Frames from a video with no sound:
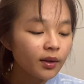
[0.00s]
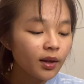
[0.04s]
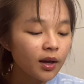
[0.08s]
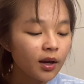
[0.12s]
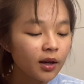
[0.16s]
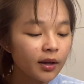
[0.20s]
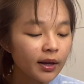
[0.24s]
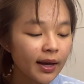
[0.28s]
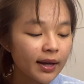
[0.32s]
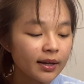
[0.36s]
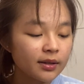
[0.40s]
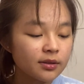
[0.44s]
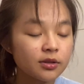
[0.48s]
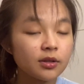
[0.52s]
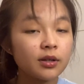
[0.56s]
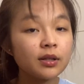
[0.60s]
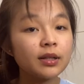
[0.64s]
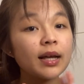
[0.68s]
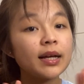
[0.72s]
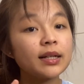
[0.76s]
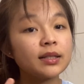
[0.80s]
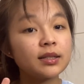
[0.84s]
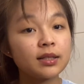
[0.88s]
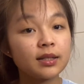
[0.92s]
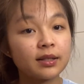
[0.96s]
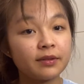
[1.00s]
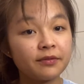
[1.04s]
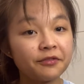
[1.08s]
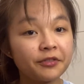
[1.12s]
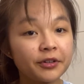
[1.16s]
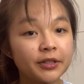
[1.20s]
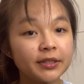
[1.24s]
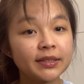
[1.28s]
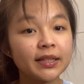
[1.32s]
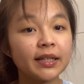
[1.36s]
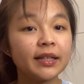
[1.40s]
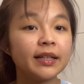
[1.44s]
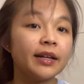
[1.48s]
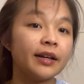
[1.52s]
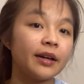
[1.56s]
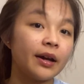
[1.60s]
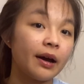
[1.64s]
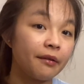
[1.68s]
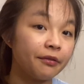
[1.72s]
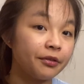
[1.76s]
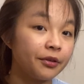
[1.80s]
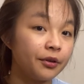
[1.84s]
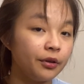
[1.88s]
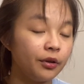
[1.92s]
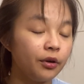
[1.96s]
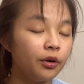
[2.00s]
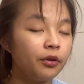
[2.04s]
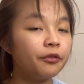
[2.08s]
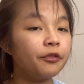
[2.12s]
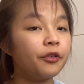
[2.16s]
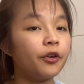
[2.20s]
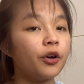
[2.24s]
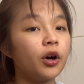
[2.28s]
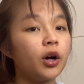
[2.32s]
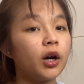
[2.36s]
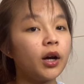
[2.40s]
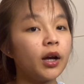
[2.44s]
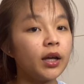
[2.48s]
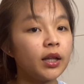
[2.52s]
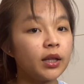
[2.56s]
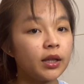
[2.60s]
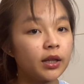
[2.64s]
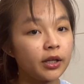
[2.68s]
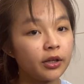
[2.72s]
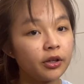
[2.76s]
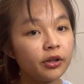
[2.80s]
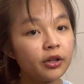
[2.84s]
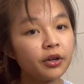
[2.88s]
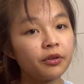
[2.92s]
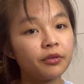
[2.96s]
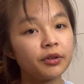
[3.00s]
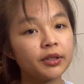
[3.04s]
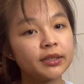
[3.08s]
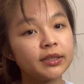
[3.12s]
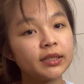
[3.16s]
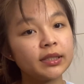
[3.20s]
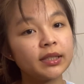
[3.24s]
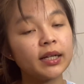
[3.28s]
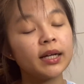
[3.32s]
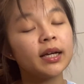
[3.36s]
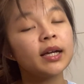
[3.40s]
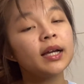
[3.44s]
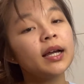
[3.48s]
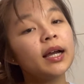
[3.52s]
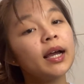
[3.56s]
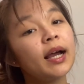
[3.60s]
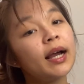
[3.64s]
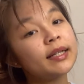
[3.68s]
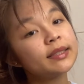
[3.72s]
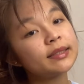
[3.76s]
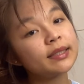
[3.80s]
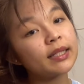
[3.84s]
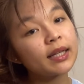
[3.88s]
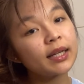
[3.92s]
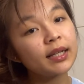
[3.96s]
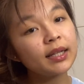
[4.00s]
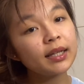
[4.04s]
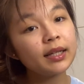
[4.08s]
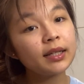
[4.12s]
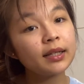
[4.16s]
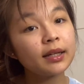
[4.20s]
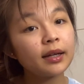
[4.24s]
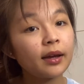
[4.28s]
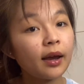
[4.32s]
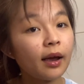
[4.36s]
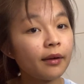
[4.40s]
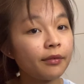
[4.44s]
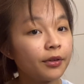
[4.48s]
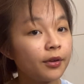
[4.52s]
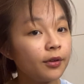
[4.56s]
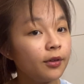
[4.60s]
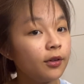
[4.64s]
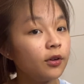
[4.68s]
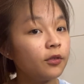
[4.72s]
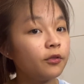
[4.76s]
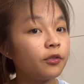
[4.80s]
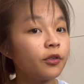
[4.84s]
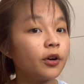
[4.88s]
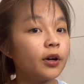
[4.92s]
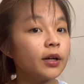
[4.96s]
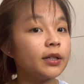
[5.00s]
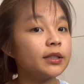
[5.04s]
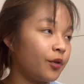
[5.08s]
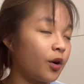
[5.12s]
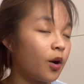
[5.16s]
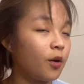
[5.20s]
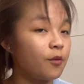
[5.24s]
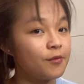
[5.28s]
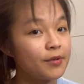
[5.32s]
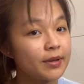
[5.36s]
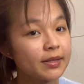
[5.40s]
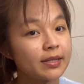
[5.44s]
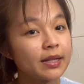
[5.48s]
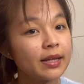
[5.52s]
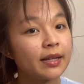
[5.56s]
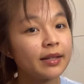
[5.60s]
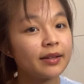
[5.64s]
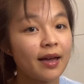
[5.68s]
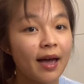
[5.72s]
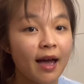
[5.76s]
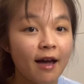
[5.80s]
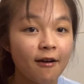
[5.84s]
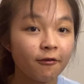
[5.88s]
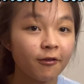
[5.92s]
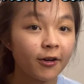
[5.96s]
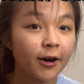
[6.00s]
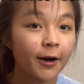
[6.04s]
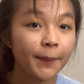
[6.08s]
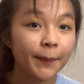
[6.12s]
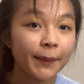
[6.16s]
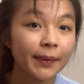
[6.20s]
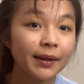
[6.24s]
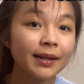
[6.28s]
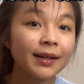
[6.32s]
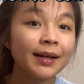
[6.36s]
Okay, so that's the first thing that you have to look for in the university. And second thing that you have to look for is obviously the environment.